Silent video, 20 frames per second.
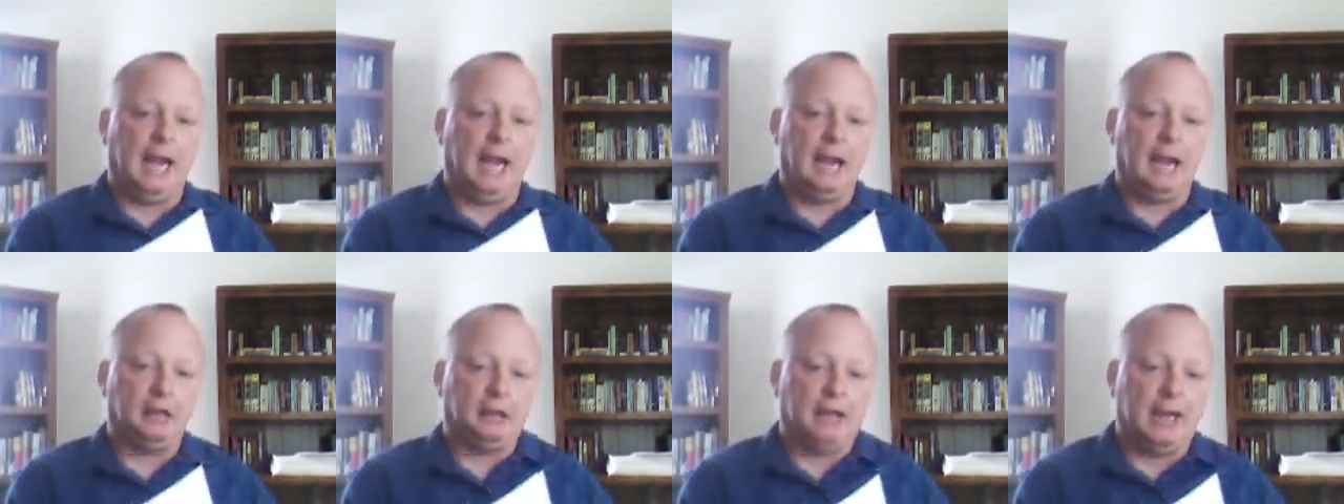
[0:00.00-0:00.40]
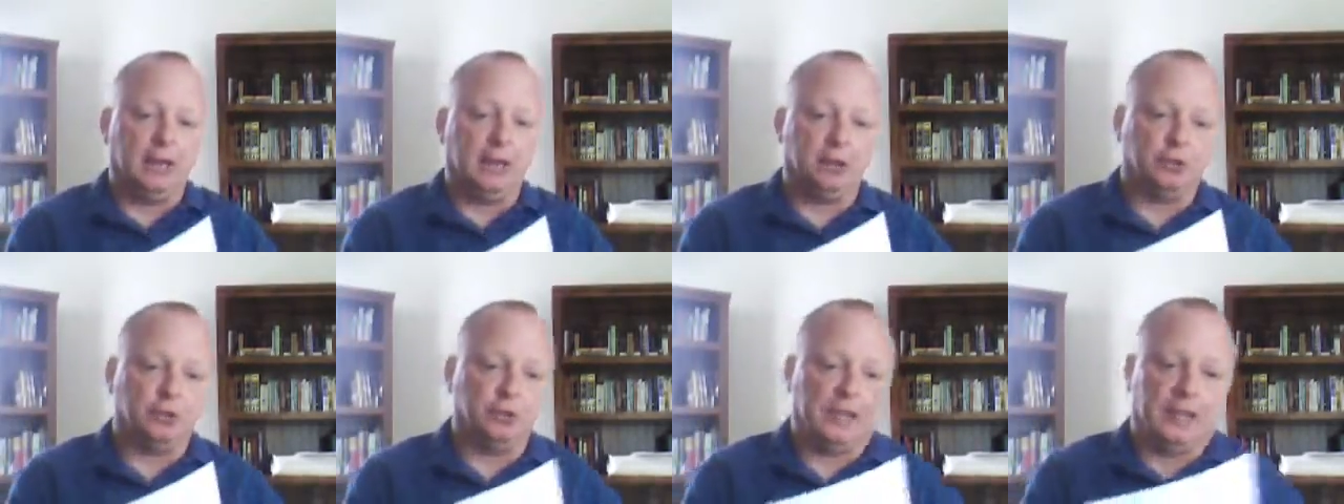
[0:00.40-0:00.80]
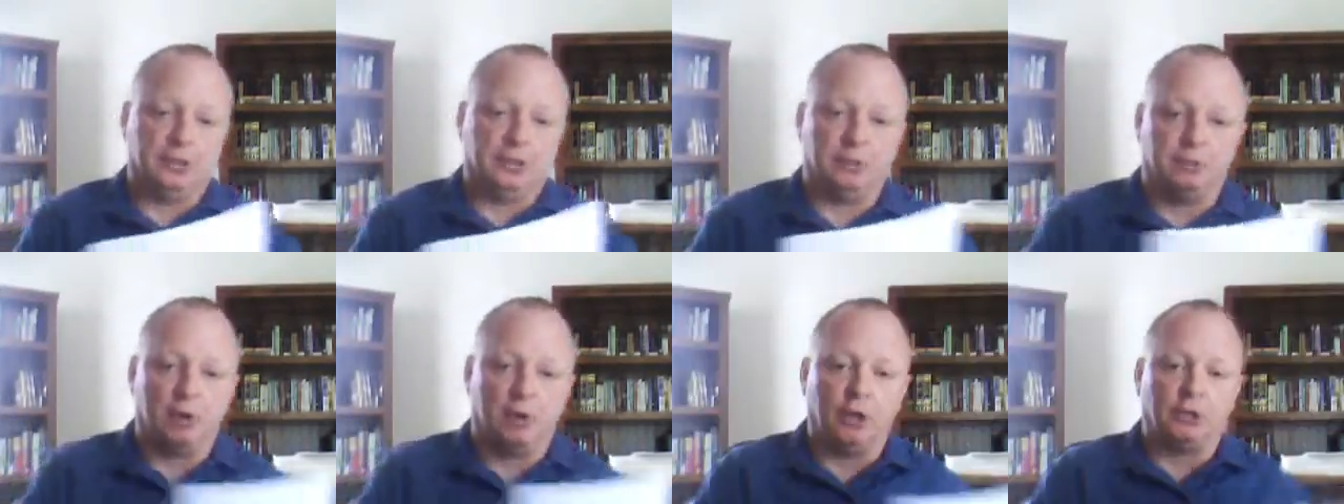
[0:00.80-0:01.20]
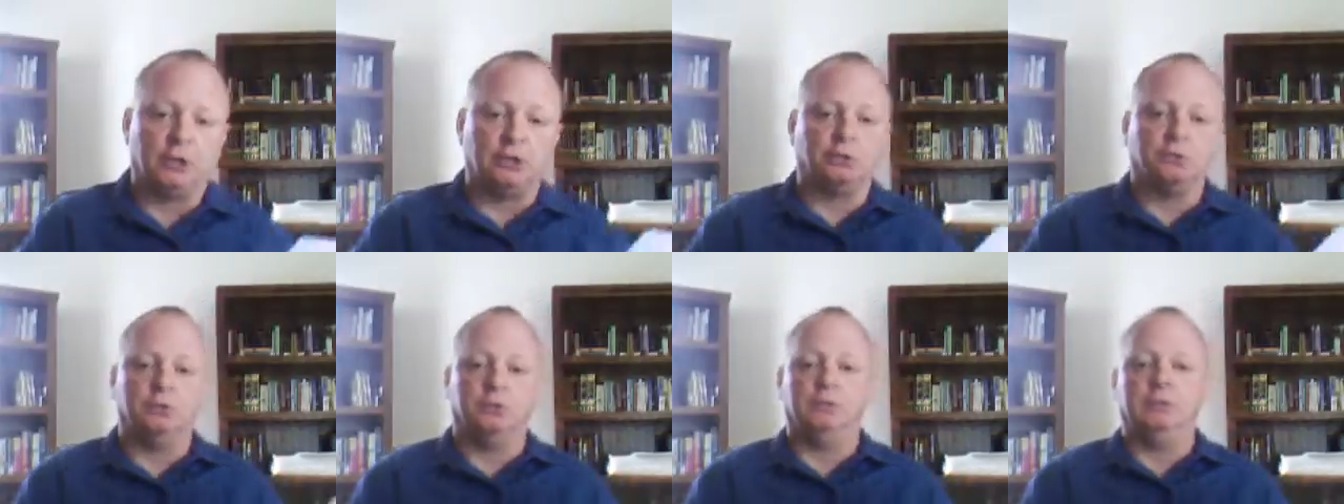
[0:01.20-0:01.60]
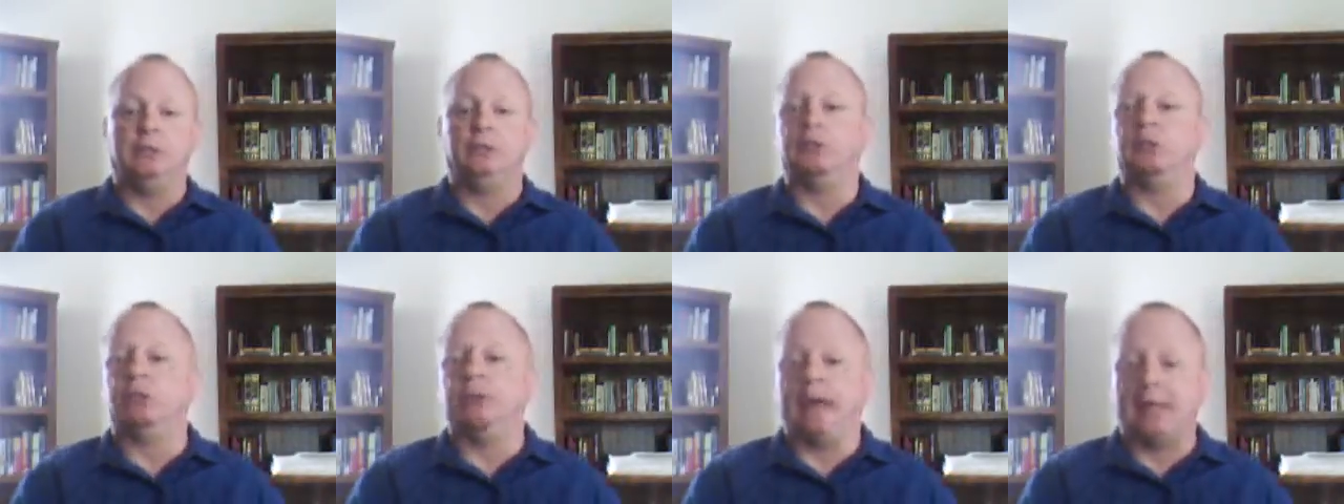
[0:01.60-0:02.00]
and your headers and your margins will
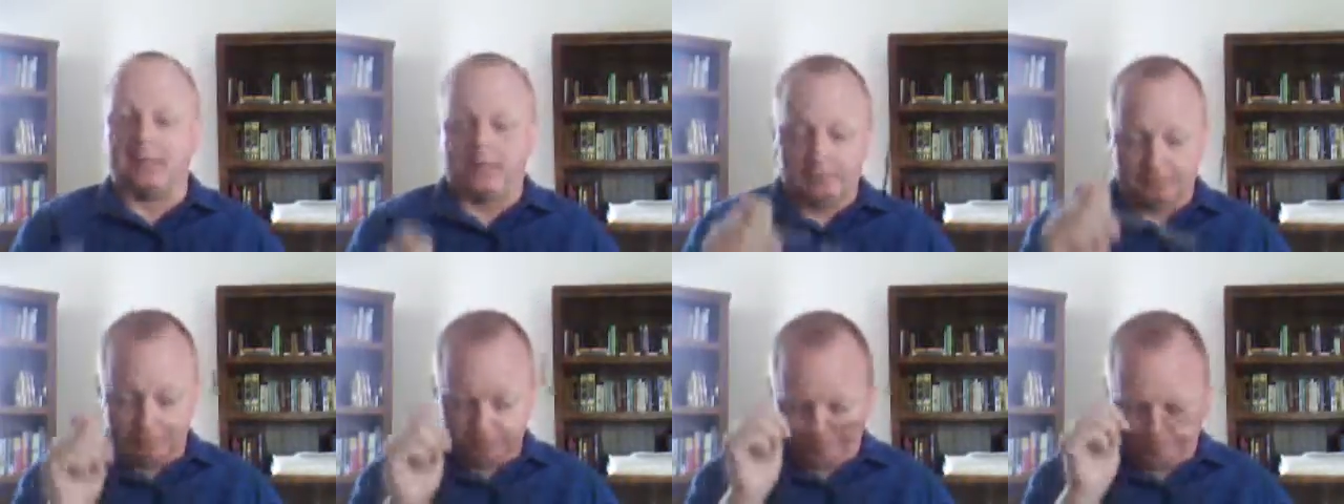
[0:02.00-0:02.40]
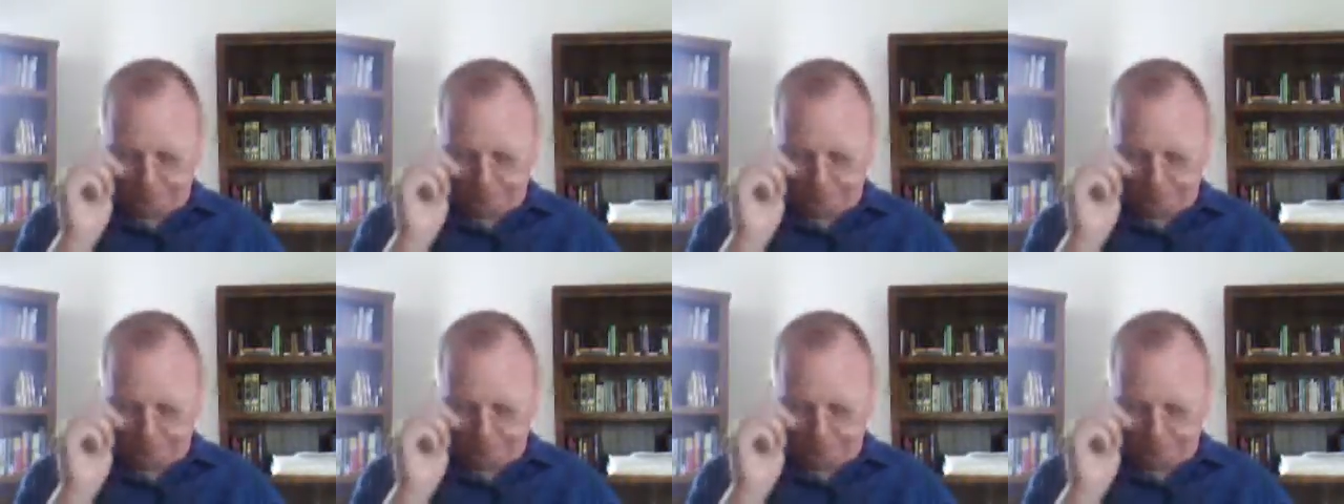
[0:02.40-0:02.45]
be correct.